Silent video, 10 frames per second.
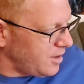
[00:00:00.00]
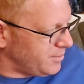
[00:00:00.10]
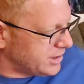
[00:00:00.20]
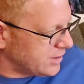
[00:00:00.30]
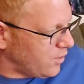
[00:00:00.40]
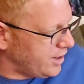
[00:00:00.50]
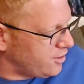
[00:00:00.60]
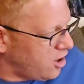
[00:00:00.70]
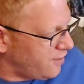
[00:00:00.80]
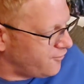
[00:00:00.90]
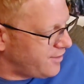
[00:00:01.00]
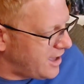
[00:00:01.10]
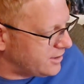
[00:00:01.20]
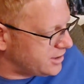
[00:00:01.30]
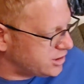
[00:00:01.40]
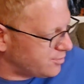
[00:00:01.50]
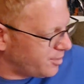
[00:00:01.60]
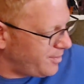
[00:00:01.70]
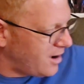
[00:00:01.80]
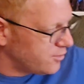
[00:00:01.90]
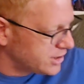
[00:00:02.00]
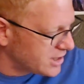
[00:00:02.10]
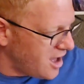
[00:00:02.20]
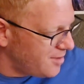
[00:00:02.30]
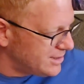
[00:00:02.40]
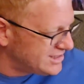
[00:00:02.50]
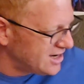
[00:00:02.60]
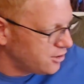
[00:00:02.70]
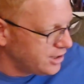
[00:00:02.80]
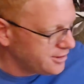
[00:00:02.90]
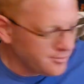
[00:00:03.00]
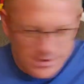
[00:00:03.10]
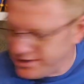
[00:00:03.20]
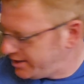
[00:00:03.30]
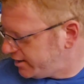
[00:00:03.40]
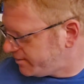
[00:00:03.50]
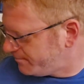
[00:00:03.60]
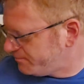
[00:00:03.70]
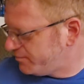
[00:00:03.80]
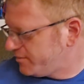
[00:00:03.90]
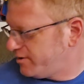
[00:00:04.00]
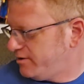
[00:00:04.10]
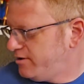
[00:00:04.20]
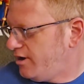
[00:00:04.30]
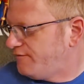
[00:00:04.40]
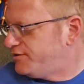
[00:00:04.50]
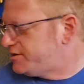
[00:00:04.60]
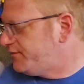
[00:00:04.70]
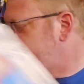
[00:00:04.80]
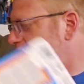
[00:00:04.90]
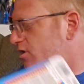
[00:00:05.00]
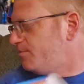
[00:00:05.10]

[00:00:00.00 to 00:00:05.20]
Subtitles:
because I wanted to offer that Superpowers commentary at the beginning of this video.